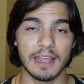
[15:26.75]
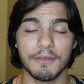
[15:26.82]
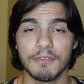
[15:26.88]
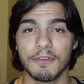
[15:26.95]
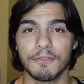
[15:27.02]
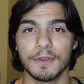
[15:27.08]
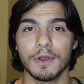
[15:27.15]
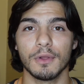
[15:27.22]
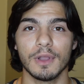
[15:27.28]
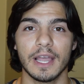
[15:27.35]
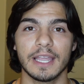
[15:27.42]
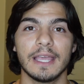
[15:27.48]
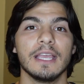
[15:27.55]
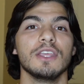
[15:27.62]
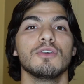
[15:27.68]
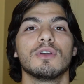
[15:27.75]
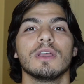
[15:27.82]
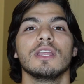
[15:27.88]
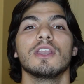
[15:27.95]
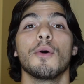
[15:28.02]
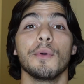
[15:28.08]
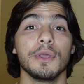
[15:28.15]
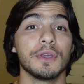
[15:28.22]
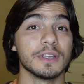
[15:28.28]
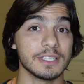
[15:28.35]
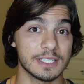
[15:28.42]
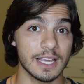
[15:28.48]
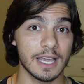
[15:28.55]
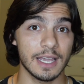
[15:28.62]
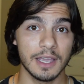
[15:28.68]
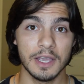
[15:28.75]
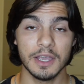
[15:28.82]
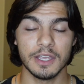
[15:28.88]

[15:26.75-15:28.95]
Even if you don't like it, you could say,